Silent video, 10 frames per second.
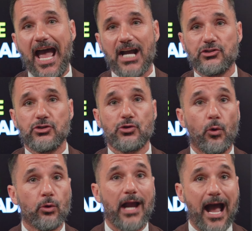actions
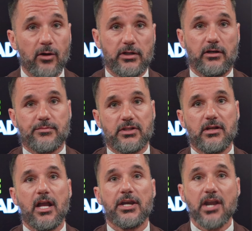or outcomes,
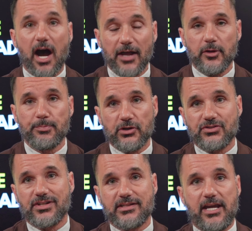not the
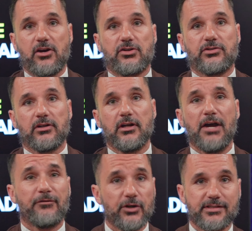person's character.
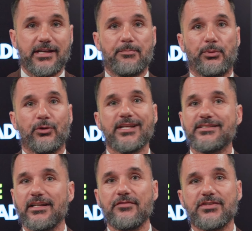For example,
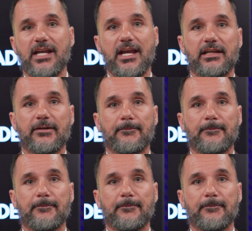instead of saying,